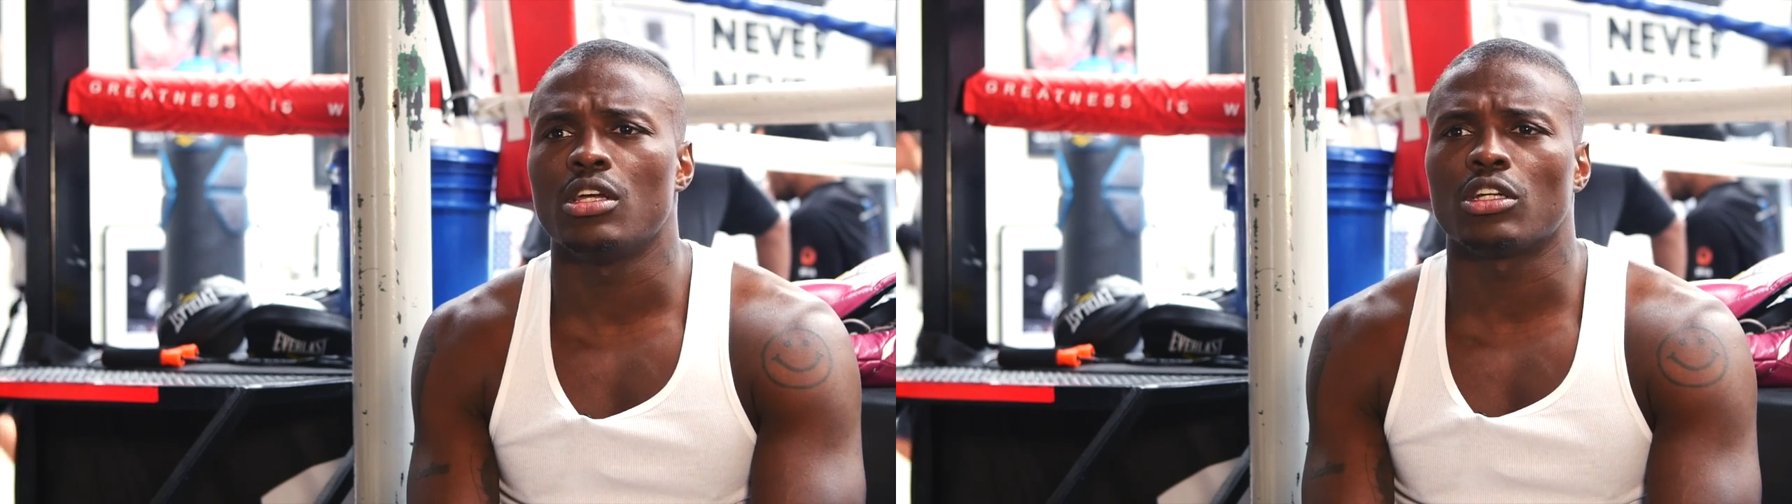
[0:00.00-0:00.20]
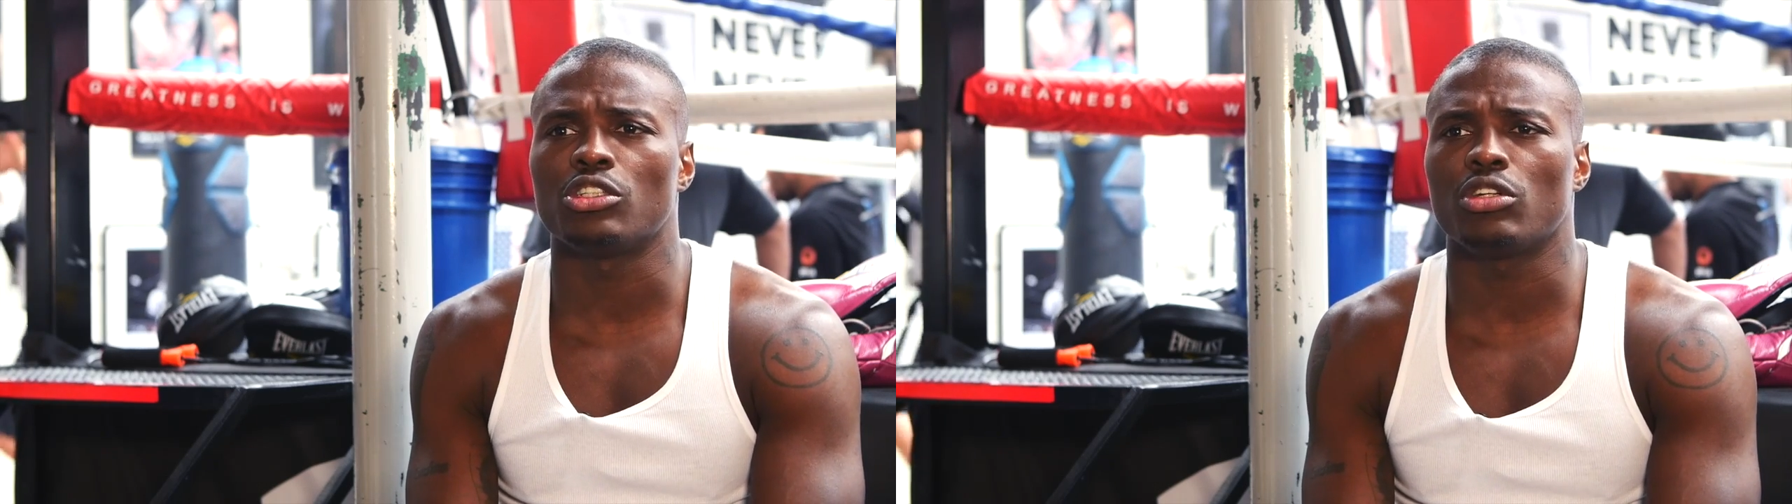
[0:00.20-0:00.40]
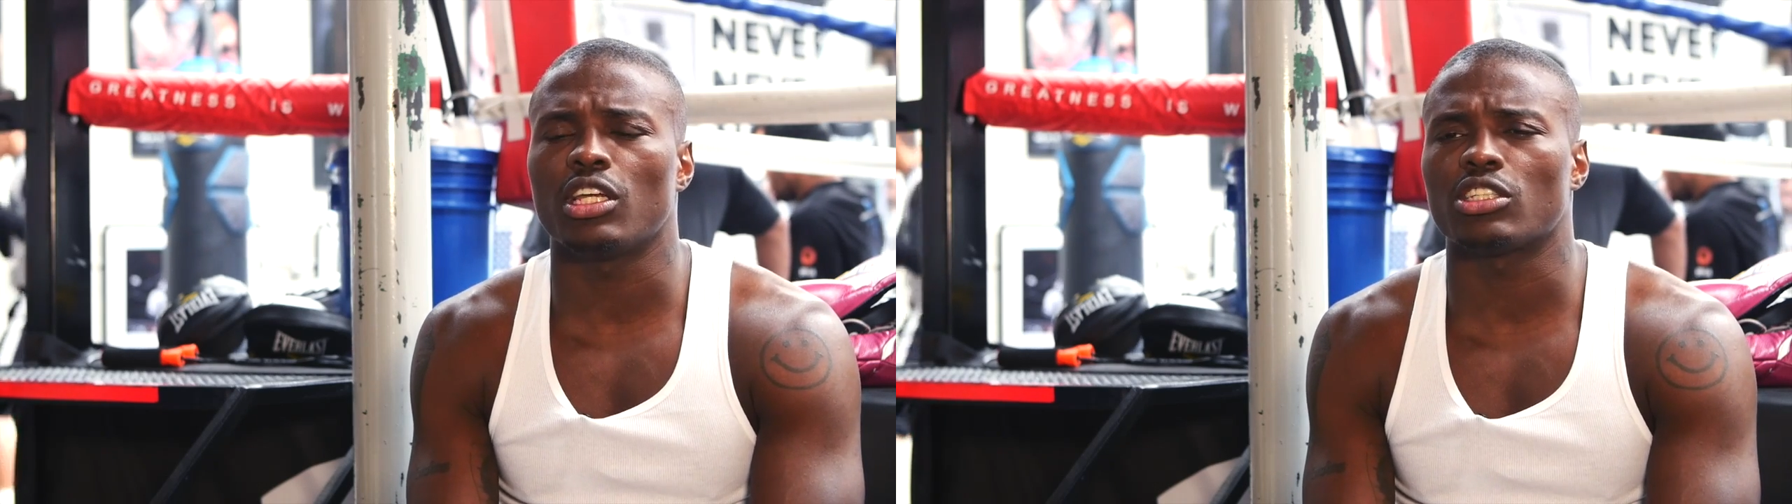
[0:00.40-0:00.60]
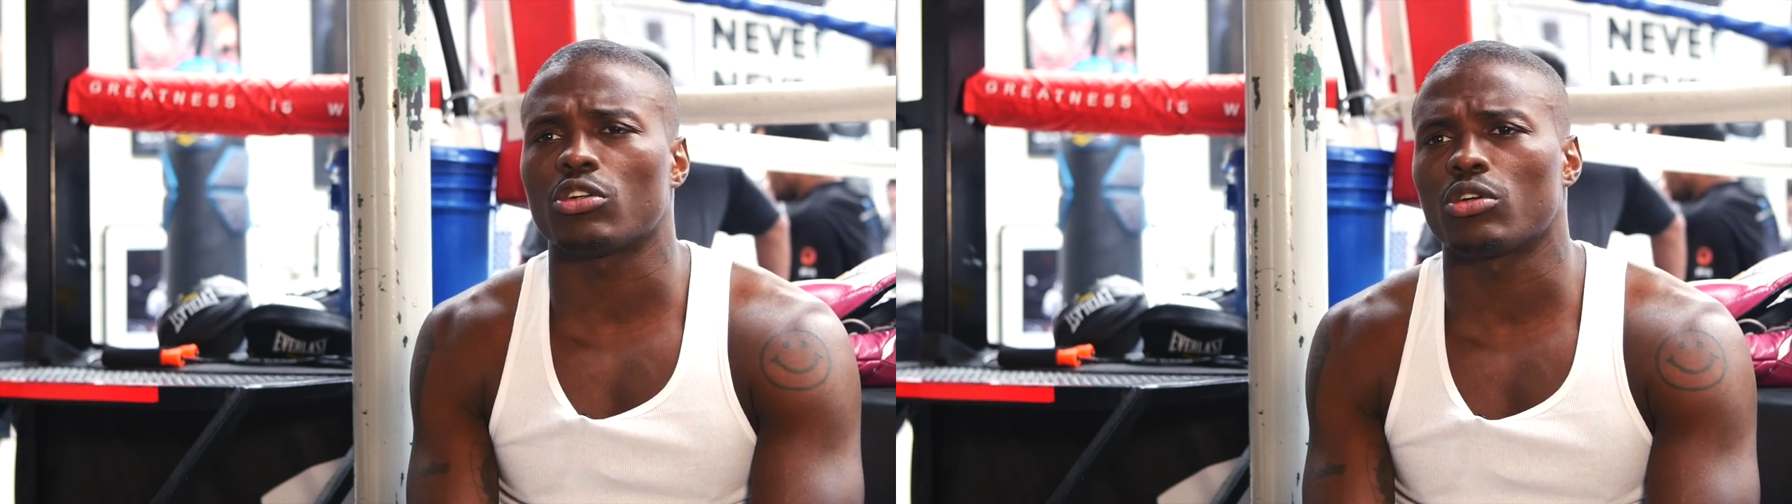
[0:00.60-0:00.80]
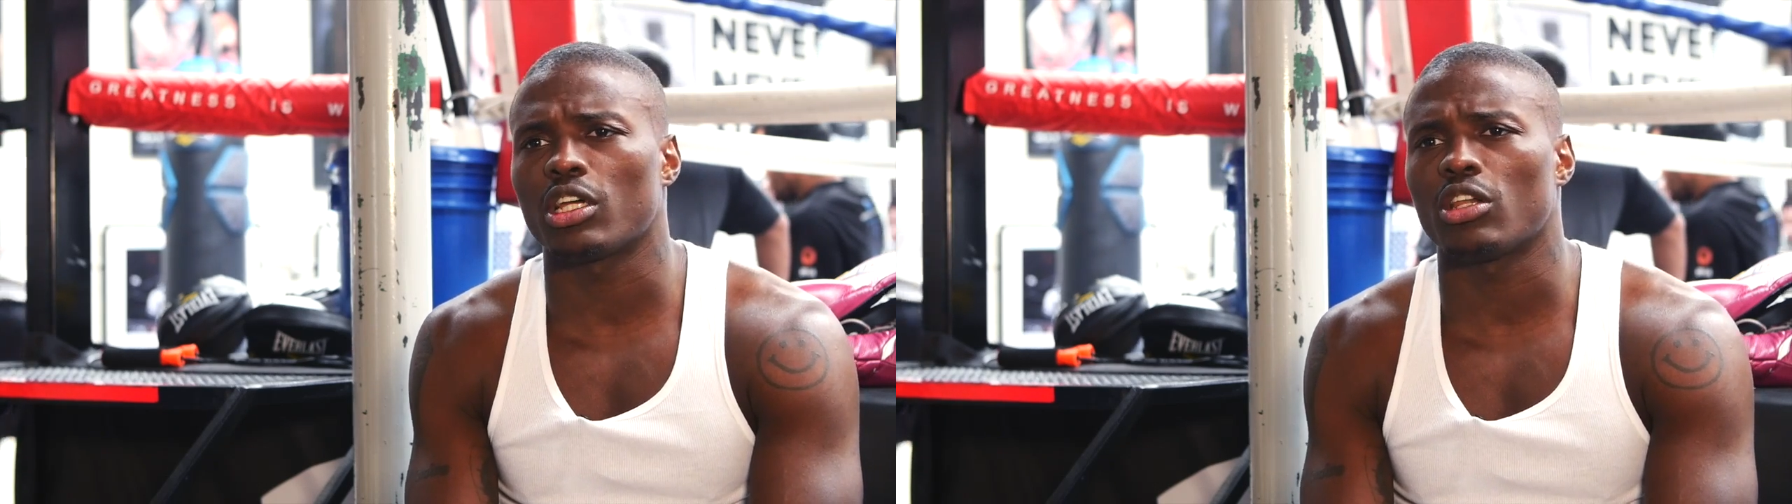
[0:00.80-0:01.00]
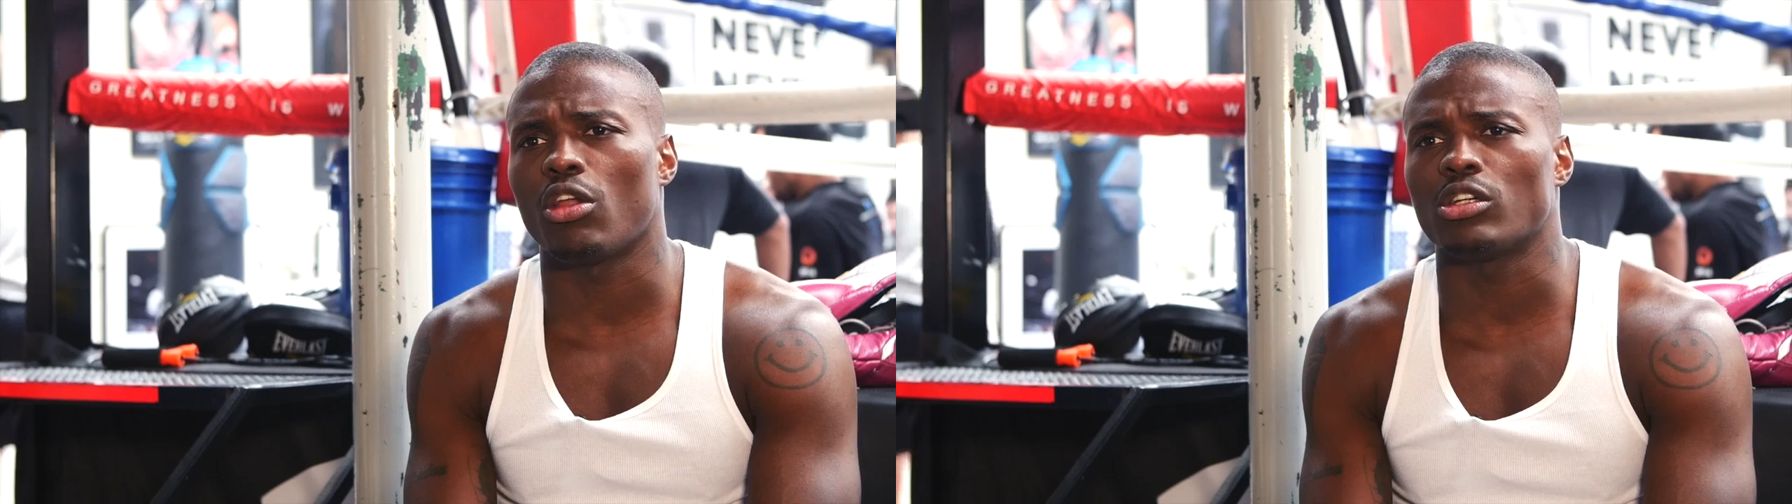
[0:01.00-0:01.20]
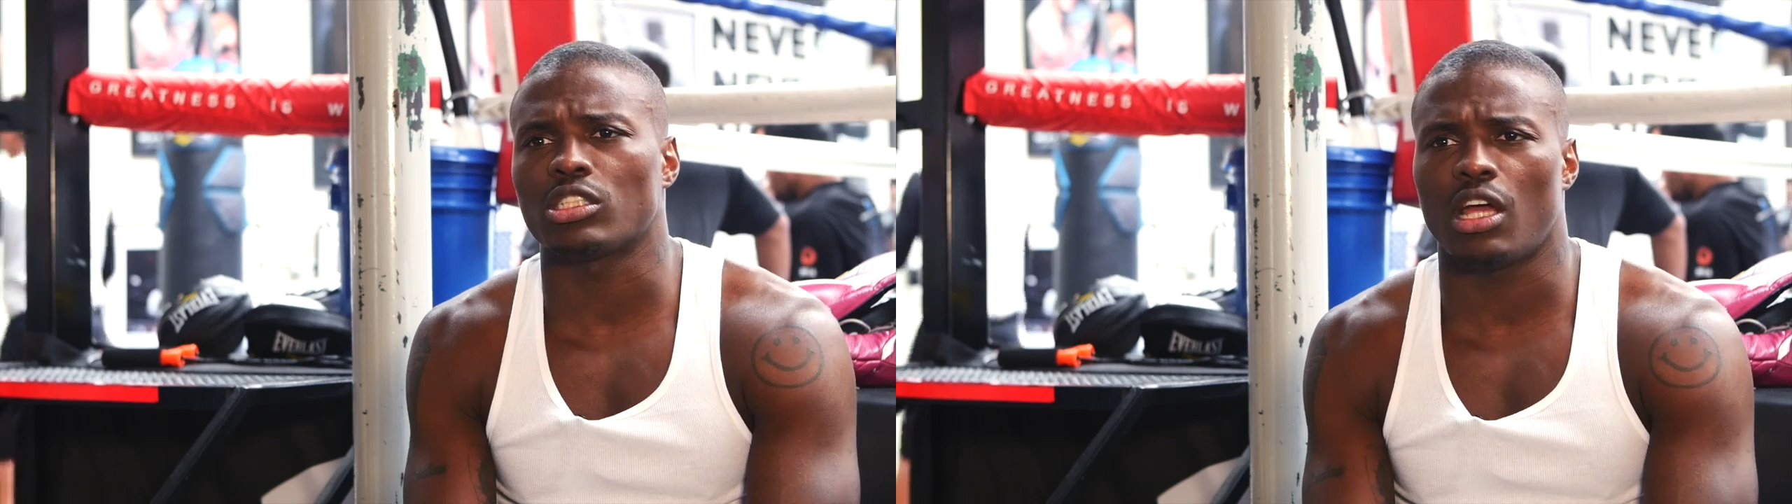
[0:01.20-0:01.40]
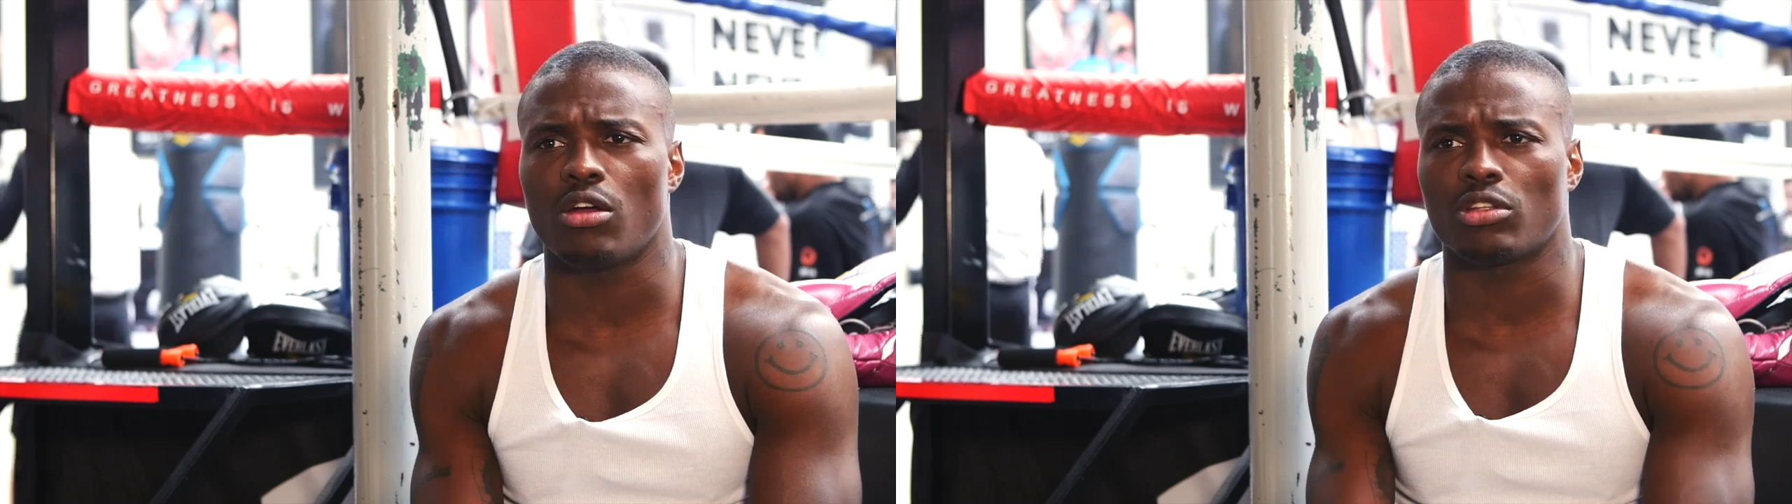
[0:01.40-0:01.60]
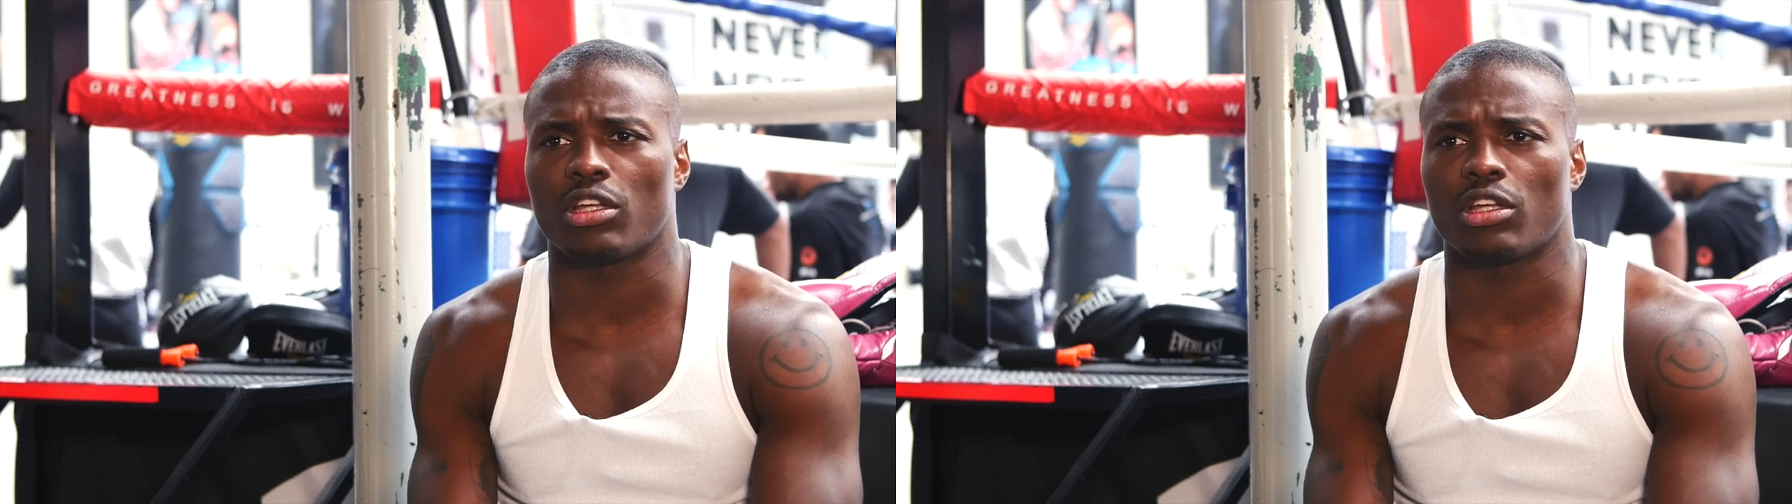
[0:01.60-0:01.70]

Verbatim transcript: Because you get so get lost out